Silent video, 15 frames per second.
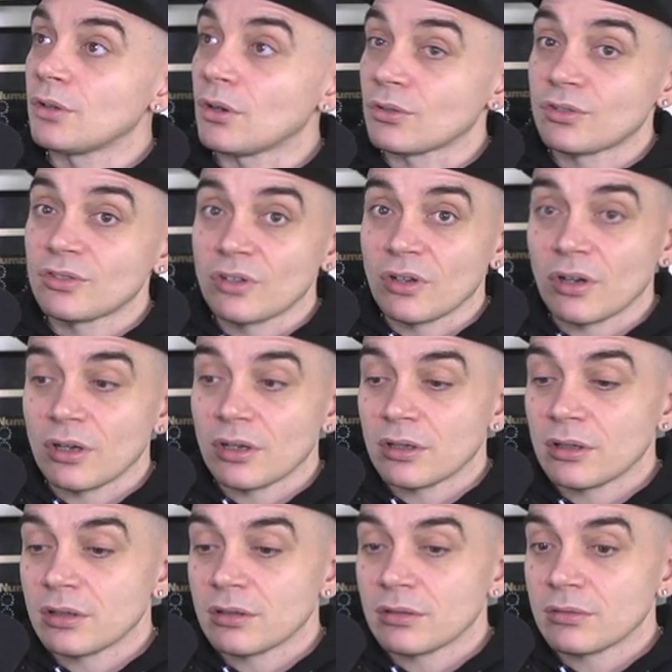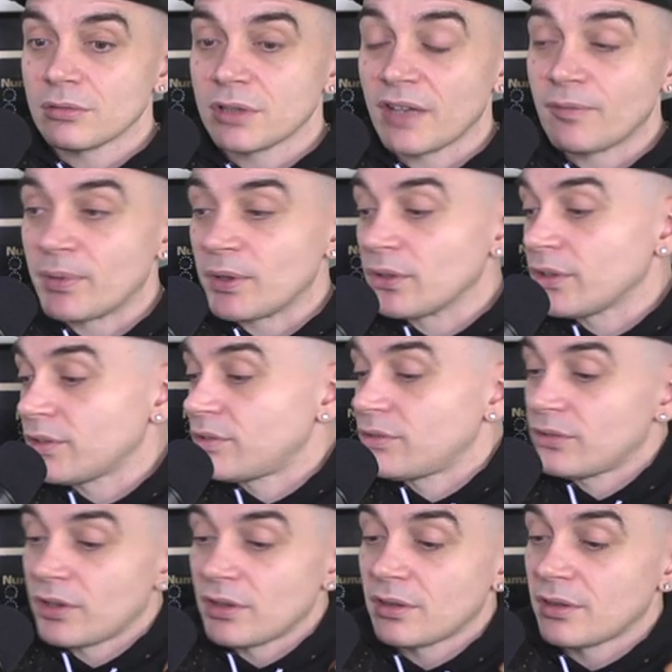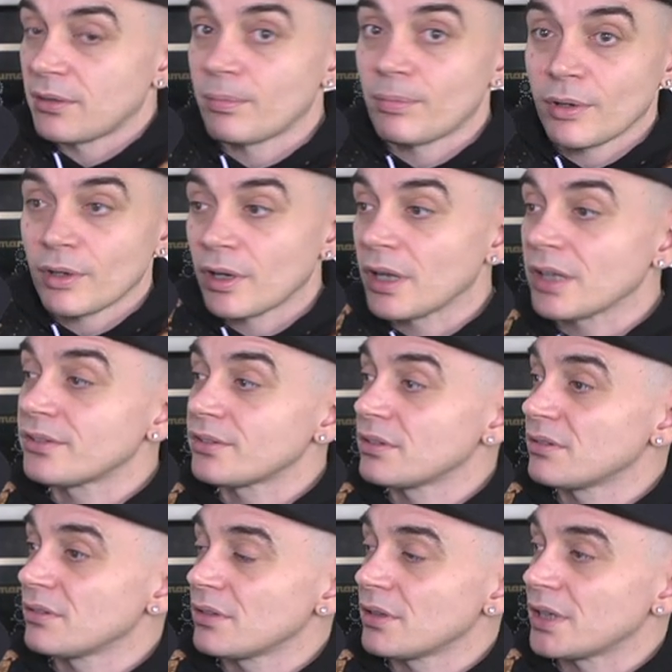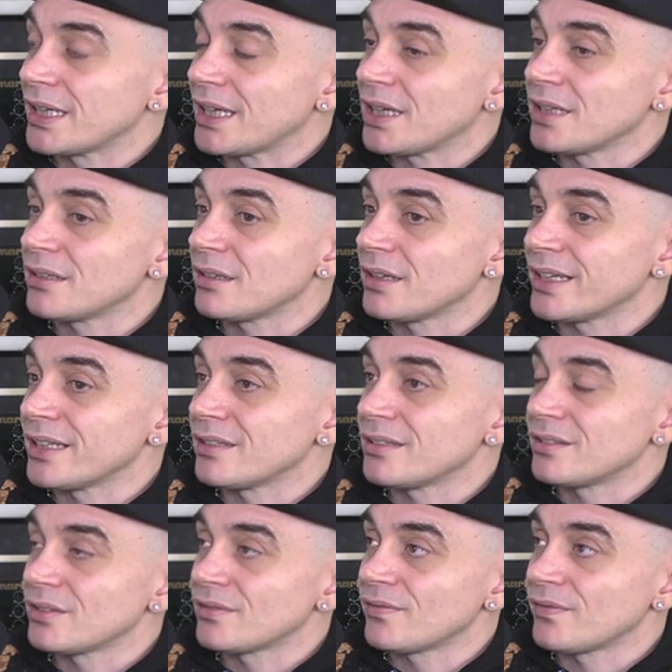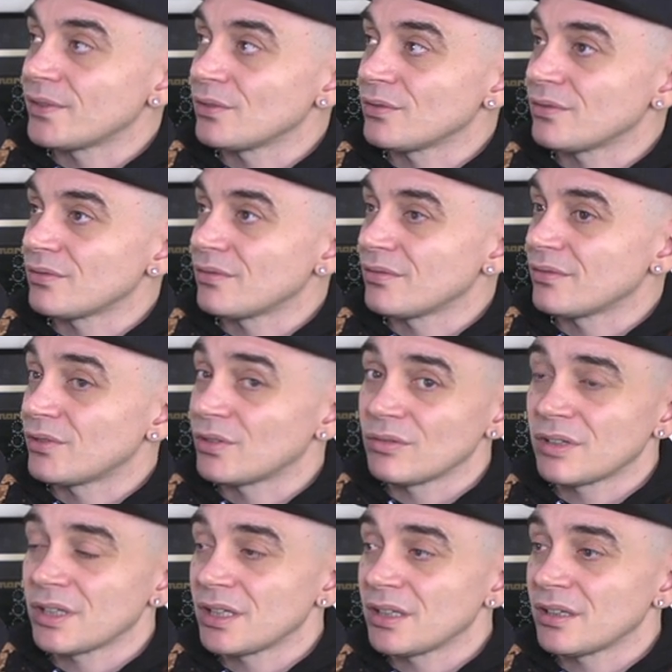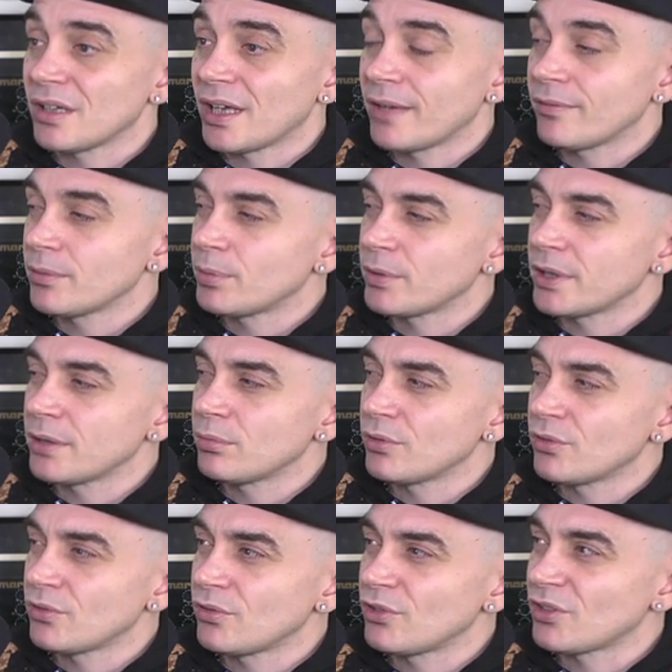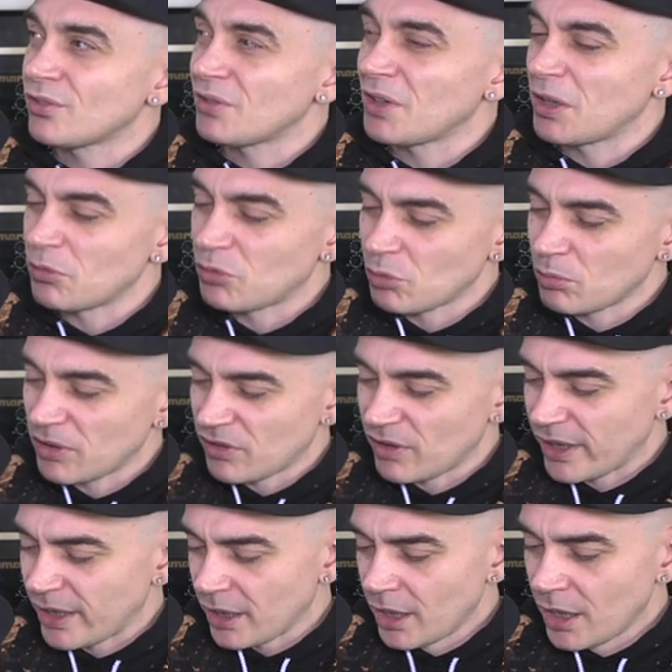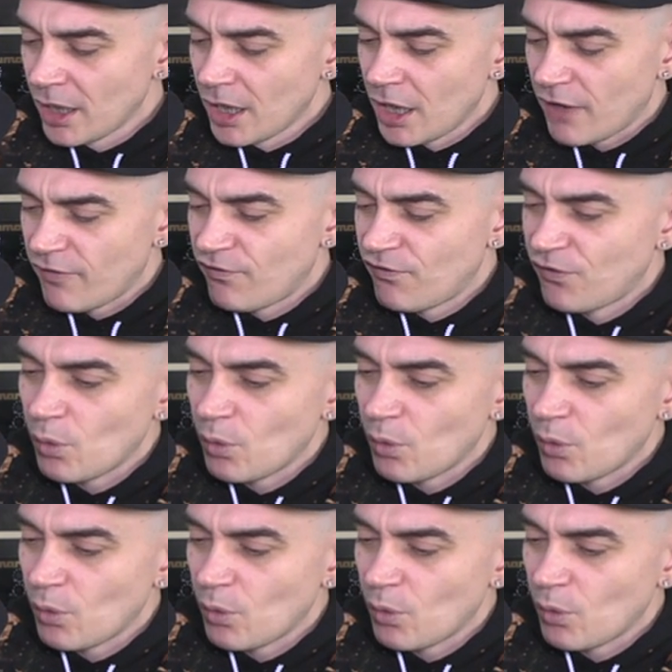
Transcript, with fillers: Doc Scott they've been on the, the, the podcast, and again, like it just feels Zuki. Everybody was just it was almost like a